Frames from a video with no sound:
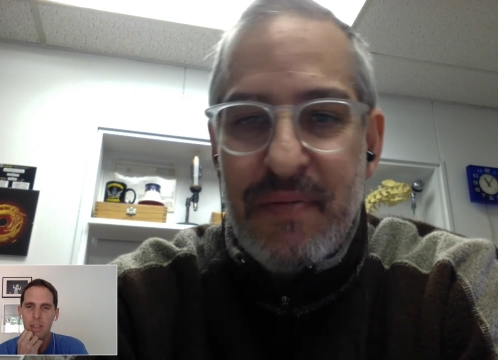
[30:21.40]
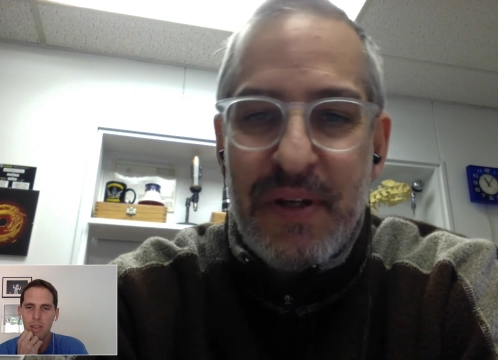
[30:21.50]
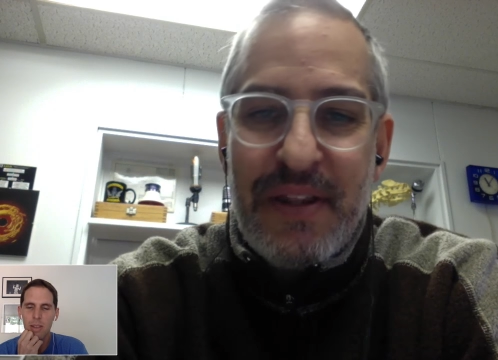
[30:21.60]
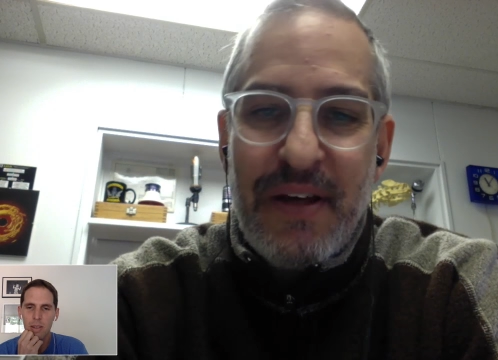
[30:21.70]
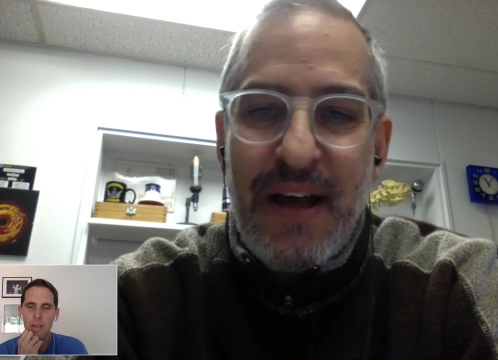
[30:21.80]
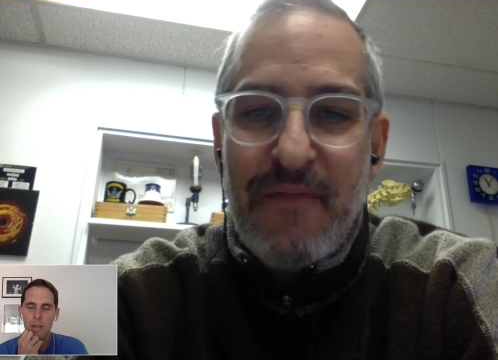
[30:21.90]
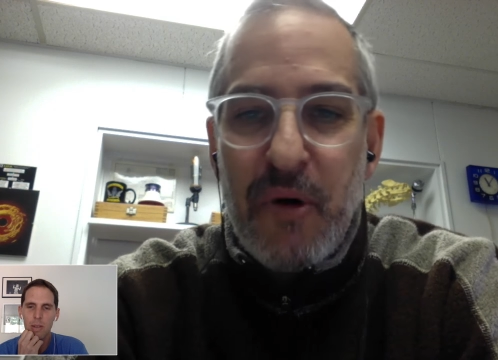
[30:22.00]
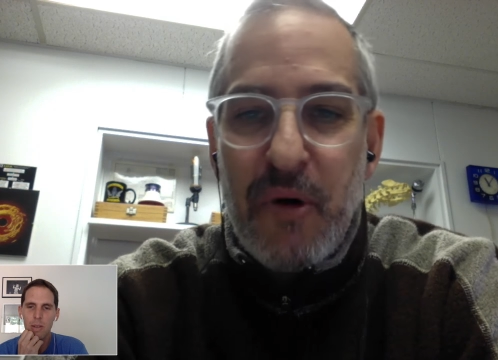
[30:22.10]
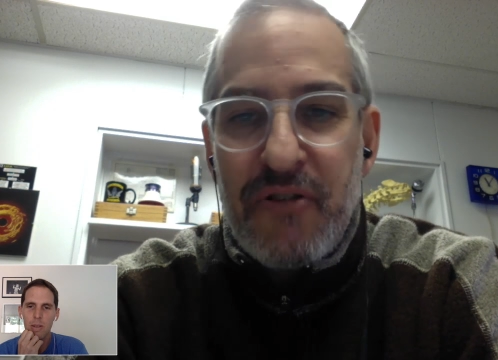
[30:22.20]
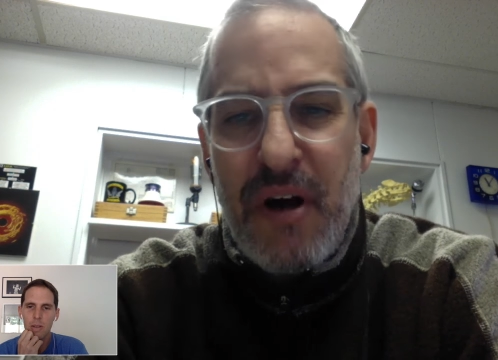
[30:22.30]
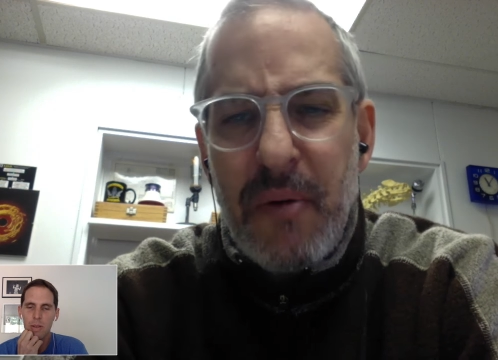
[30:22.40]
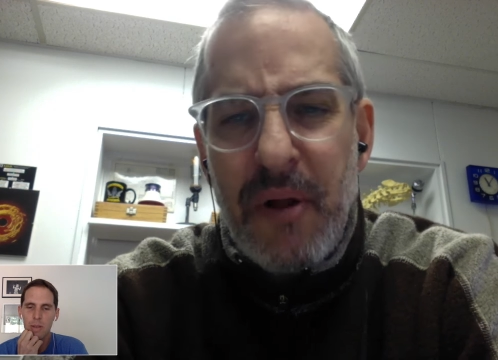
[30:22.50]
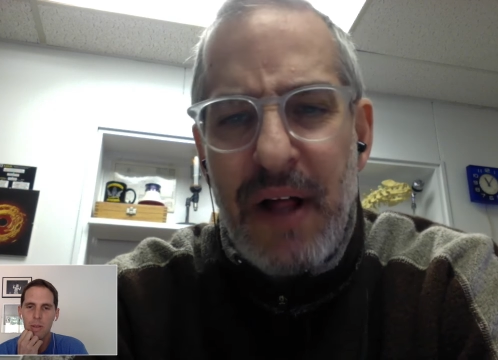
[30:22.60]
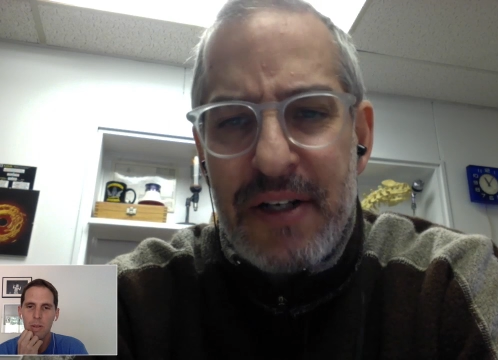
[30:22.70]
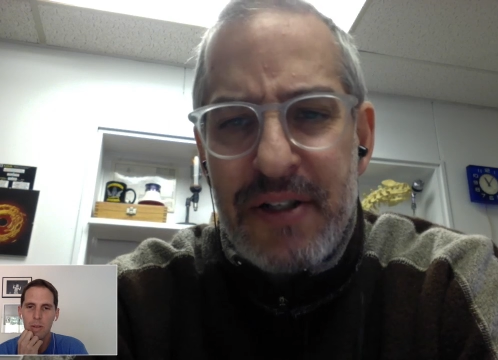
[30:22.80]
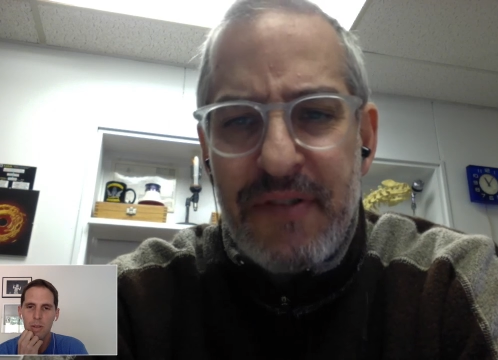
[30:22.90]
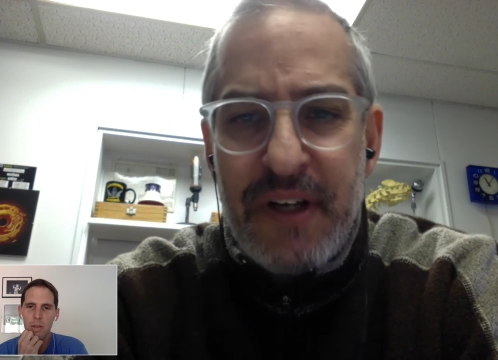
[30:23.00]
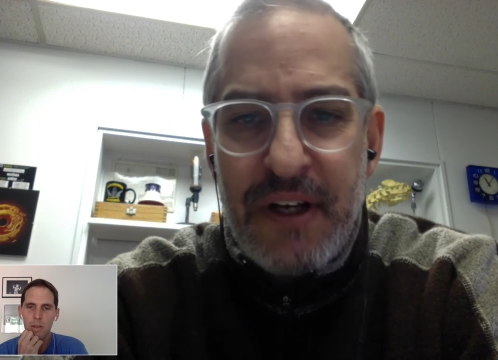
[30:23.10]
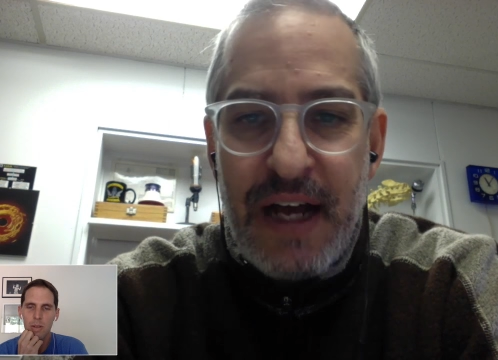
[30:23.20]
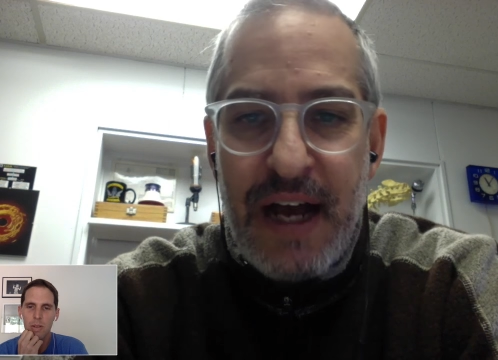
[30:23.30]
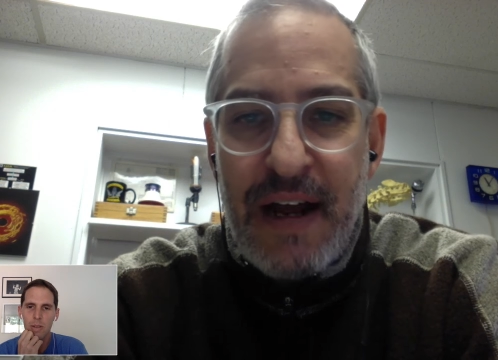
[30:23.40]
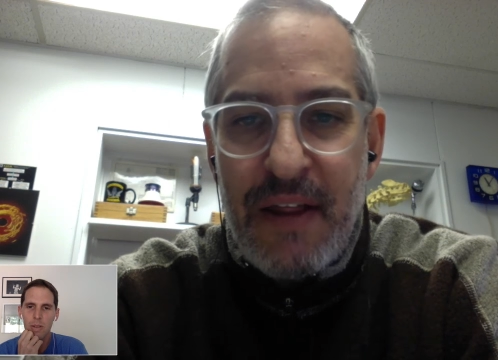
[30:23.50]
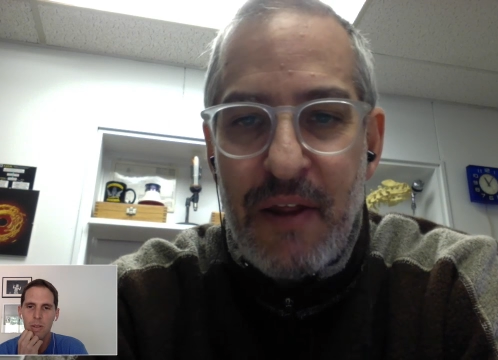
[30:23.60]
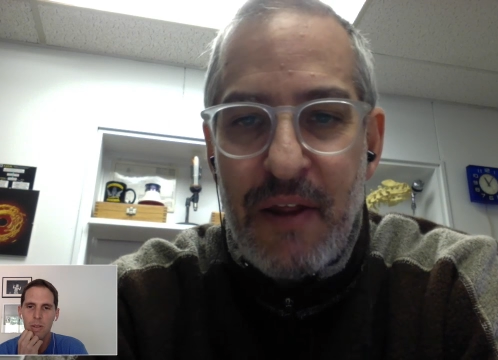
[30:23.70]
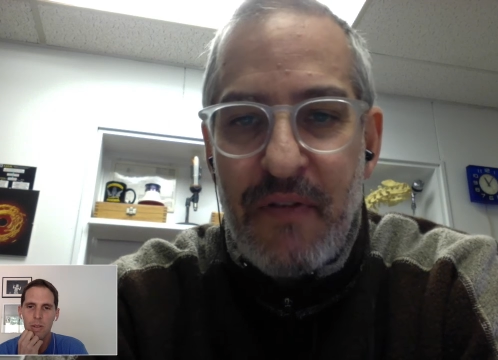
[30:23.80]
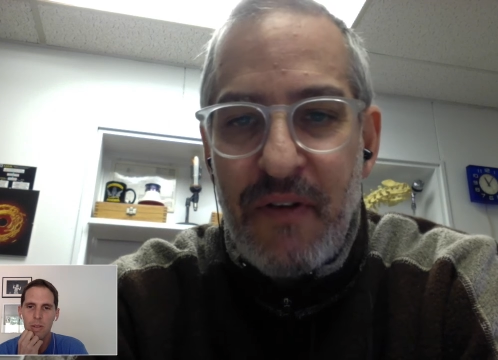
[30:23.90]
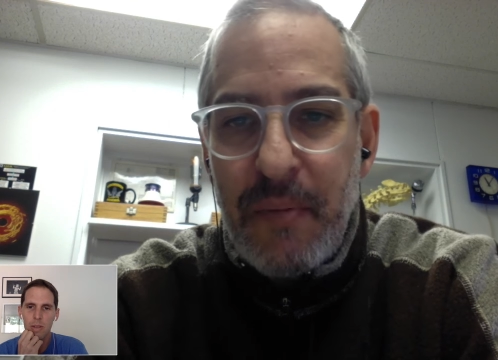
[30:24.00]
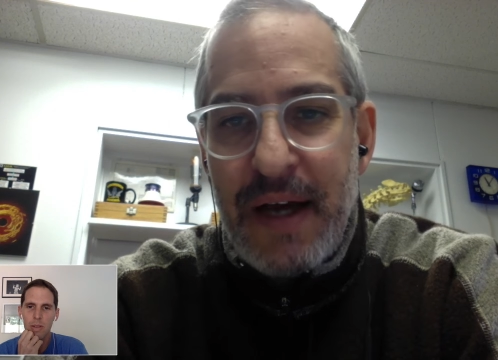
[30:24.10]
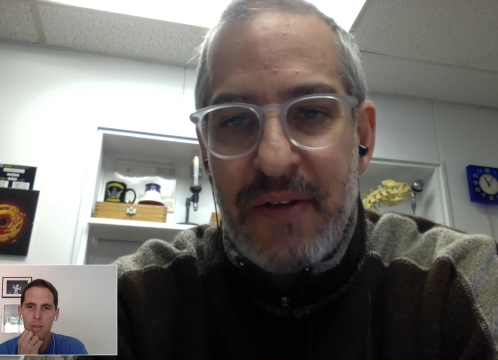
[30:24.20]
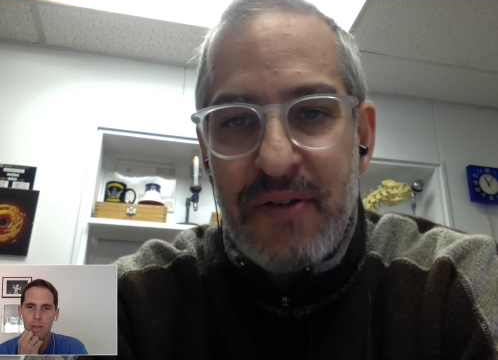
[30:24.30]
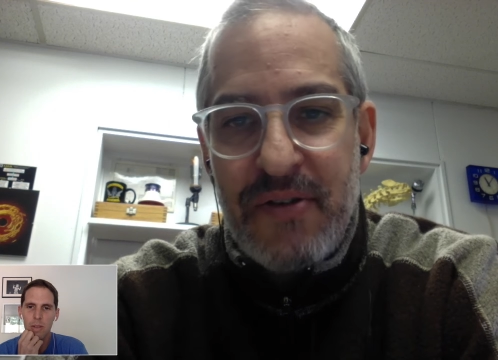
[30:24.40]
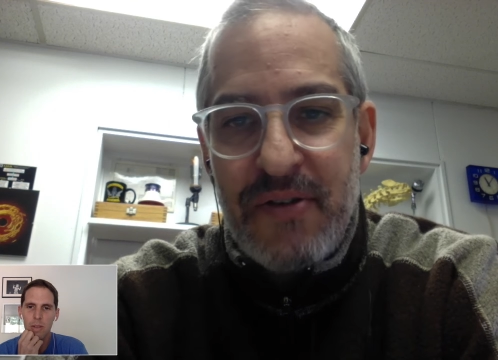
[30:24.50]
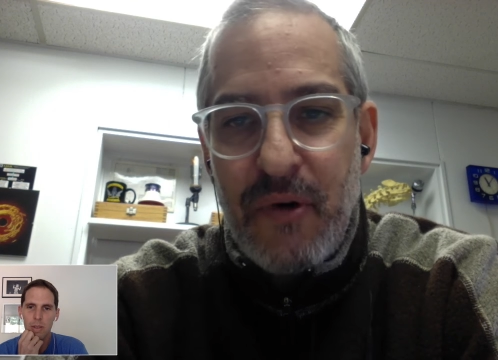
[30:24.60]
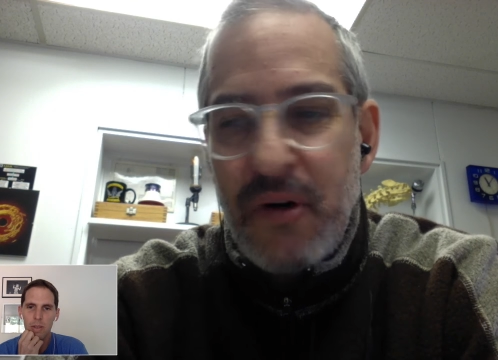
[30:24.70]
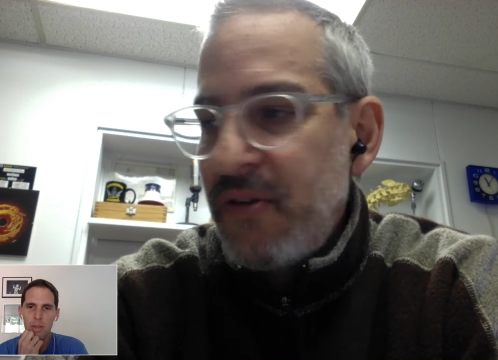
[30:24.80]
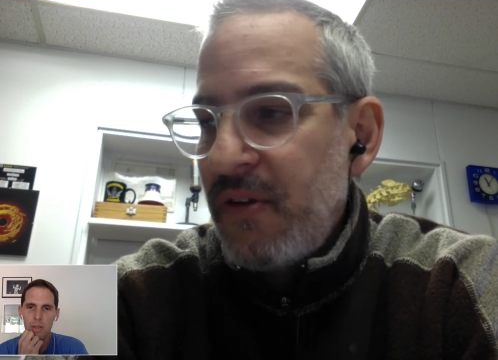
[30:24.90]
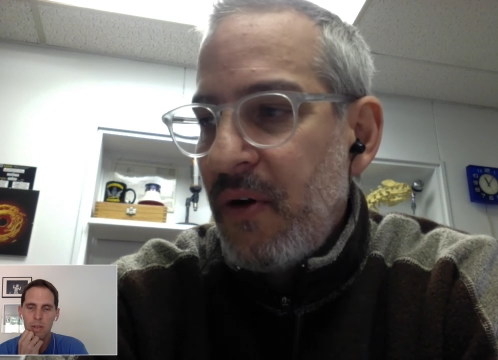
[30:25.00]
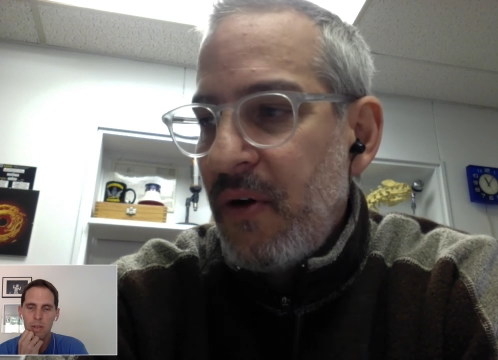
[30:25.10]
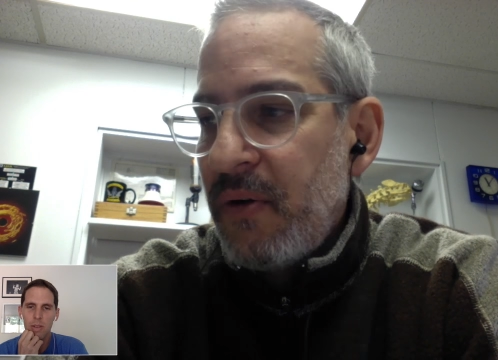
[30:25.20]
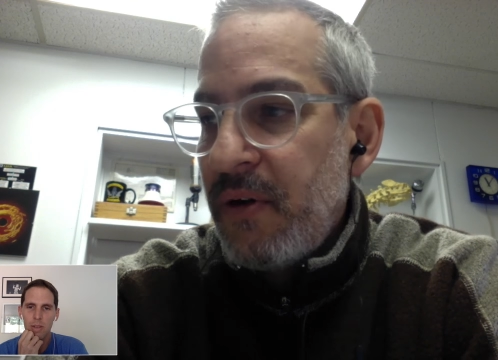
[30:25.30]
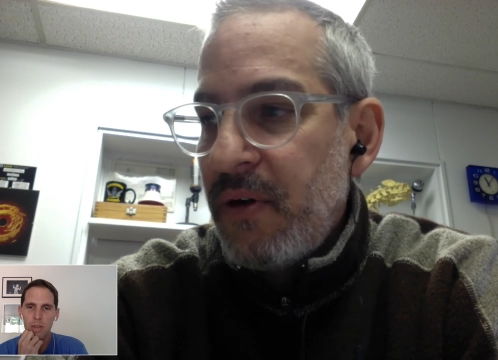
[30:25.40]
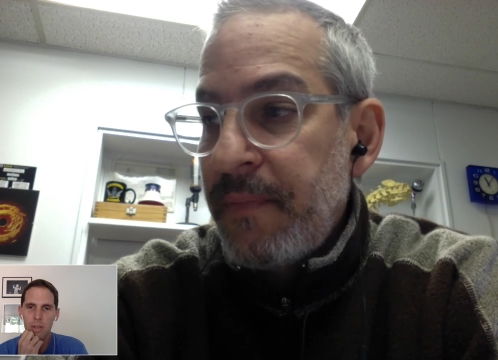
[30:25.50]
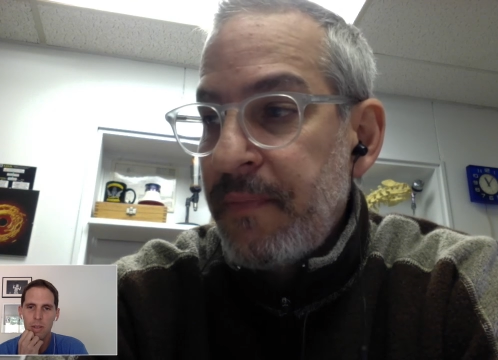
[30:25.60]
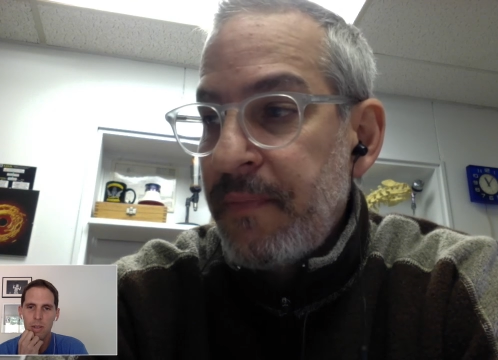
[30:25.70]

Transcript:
Speaker 1: But they'll have more trouble actually figuring out how the film packet system works in the holder